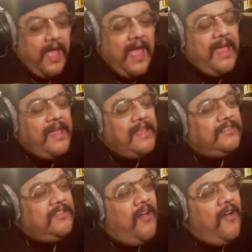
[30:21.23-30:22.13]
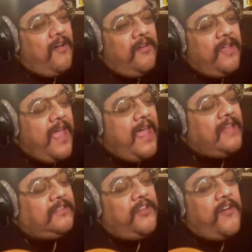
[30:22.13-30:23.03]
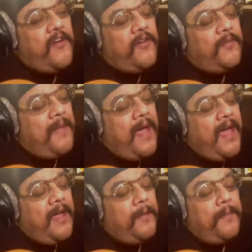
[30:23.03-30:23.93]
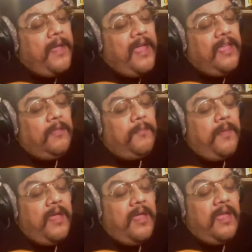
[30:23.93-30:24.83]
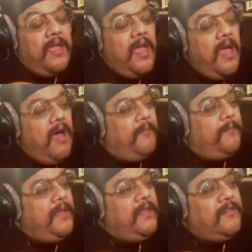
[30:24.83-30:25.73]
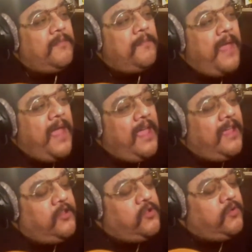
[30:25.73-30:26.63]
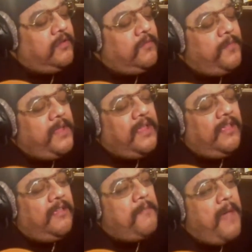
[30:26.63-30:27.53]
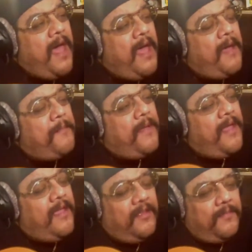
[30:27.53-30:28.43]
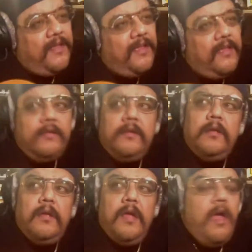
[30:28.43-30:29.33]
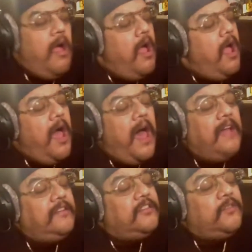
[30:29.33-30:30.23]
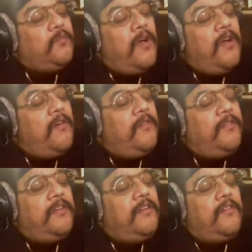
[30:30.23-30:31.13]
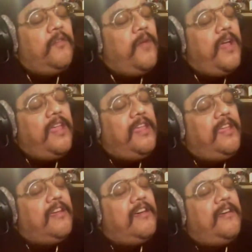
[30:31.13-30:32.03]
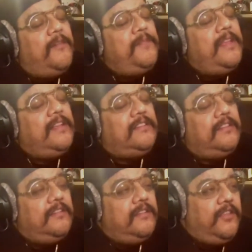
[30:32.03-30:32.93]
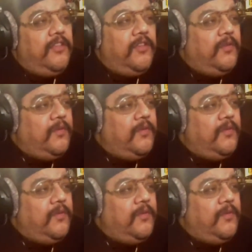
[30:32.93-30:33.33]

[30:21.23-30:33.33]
As long as you're my baby, I'll be your man, you can be my baby. I just wanna wake up next to you.